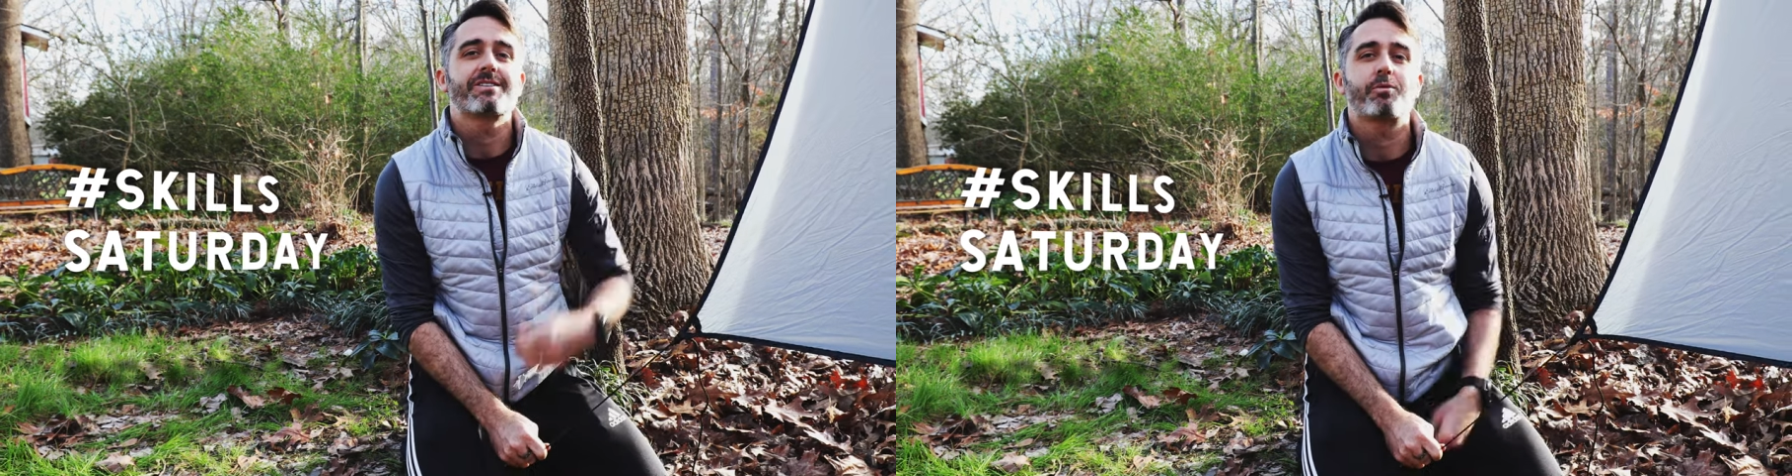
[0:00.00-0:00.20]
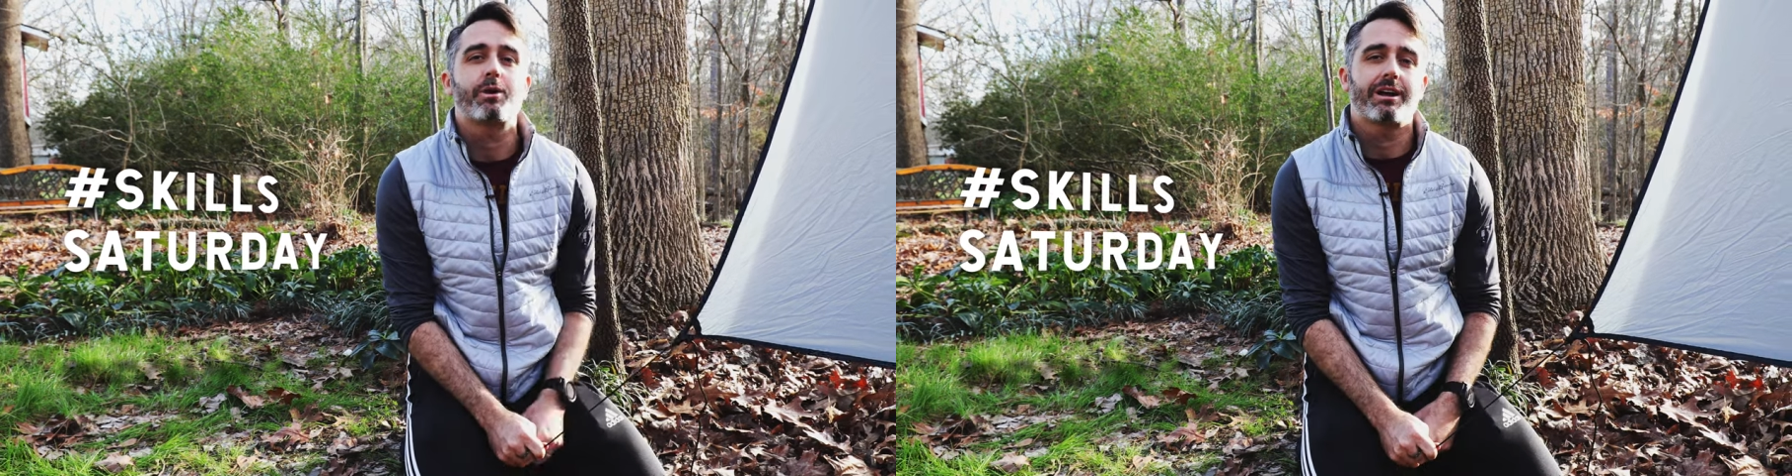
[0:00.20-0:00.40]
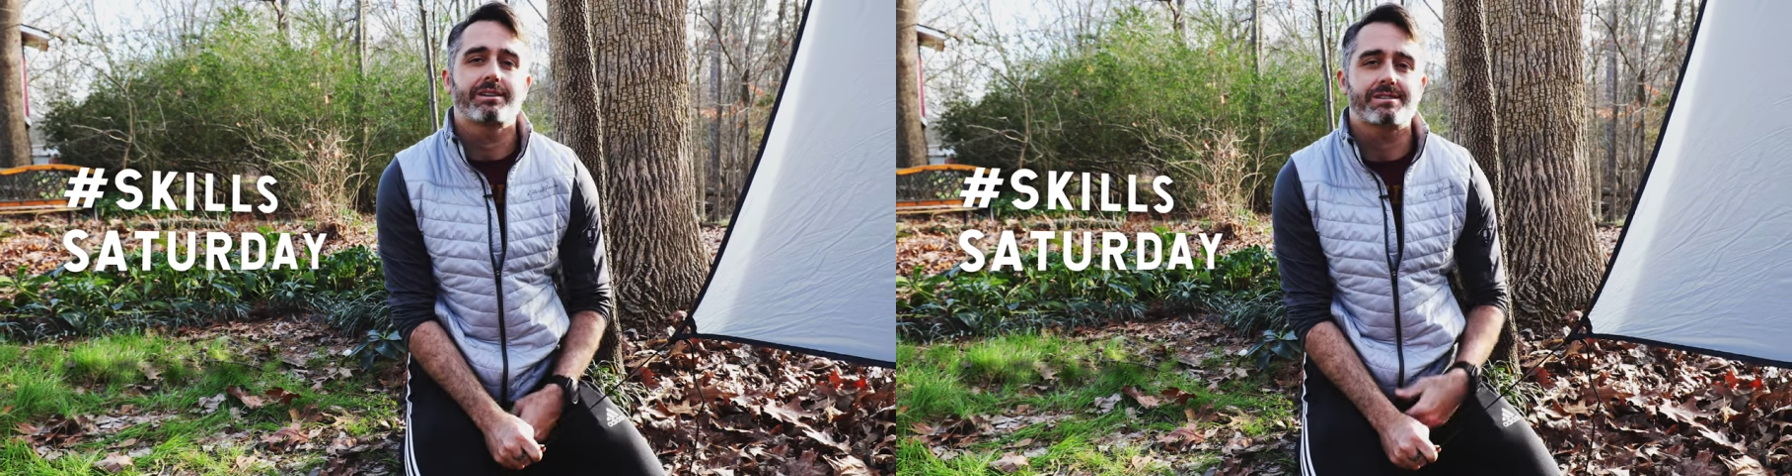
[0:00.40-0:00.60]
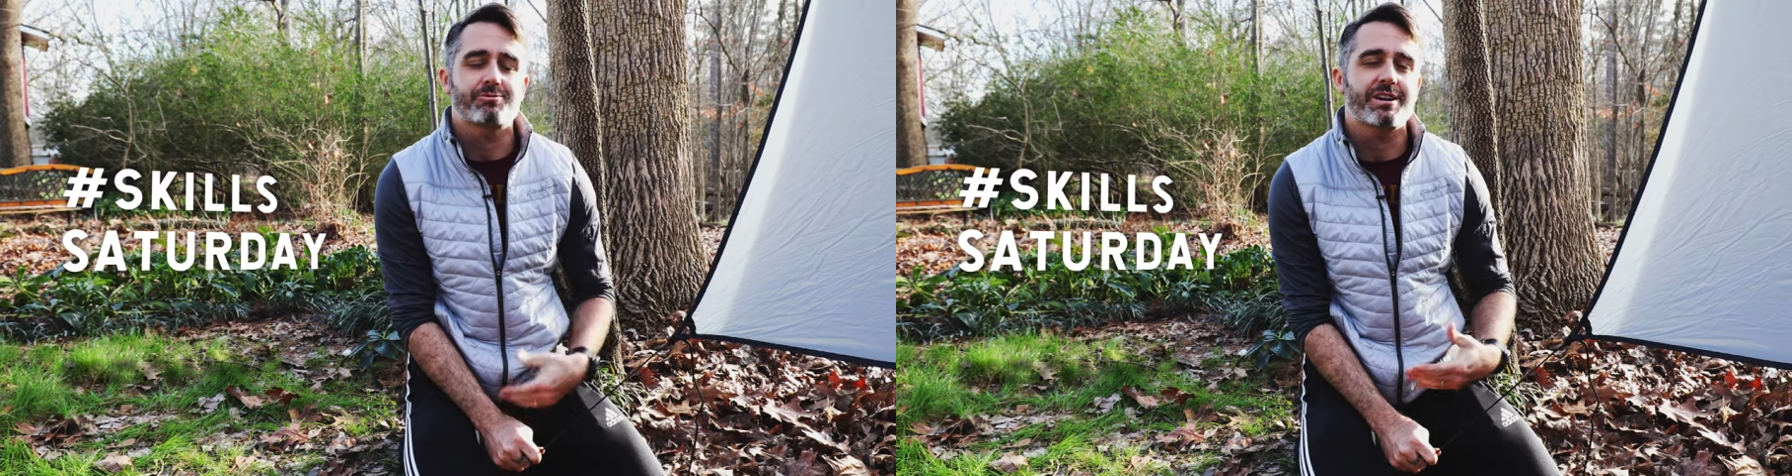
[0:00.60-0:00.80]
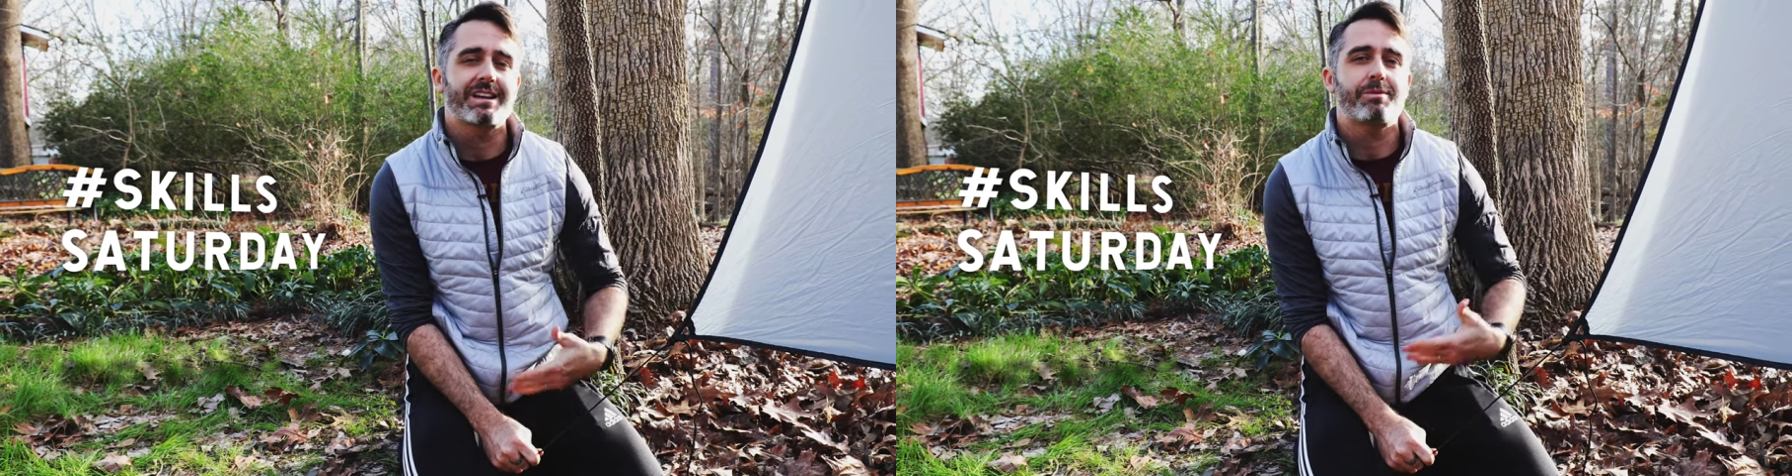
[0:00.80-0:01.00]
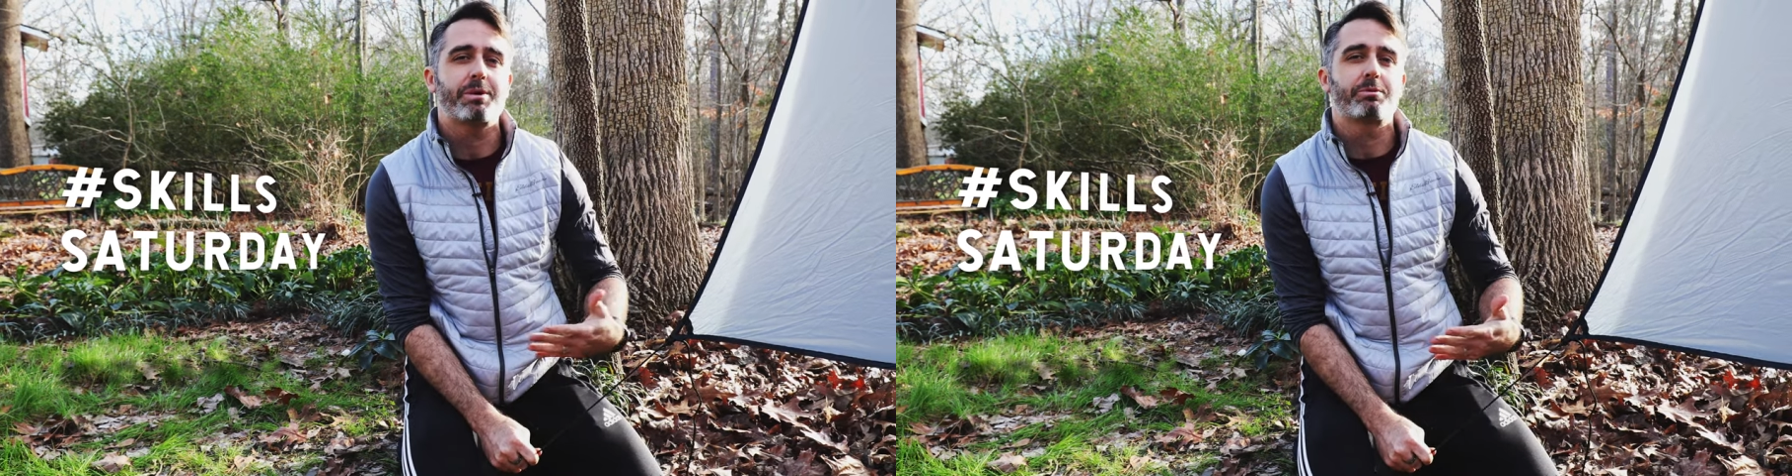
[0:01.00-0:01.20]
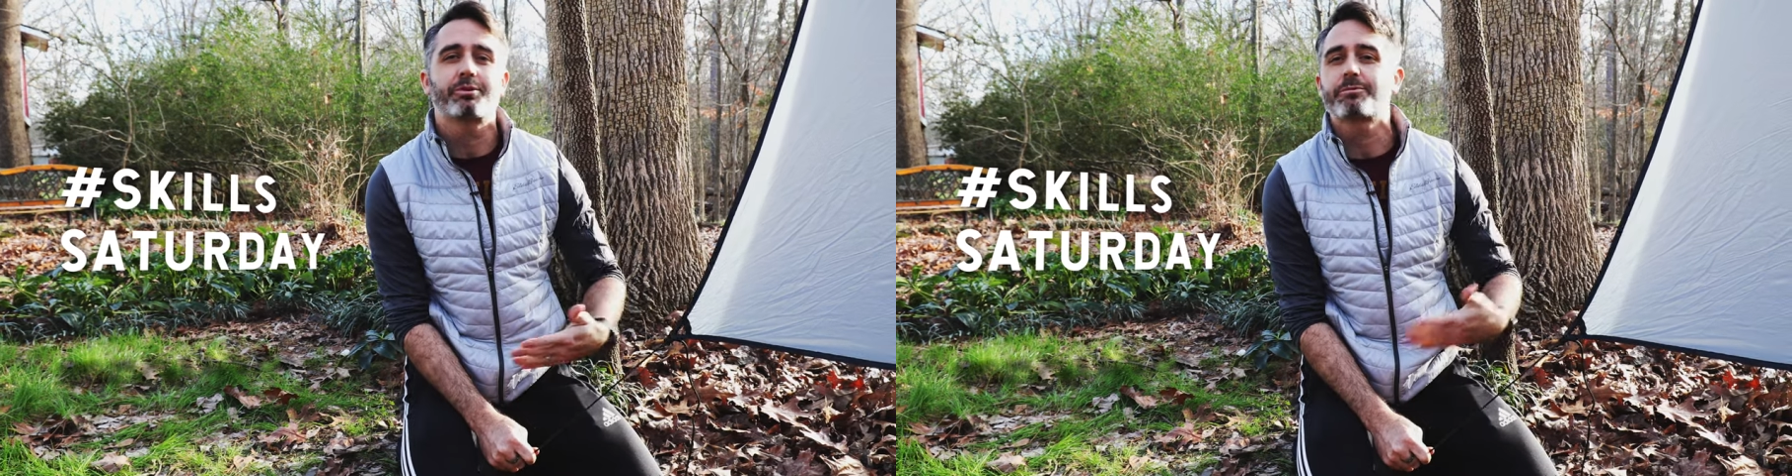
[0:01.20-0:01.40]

in the wild because I'm trying to get people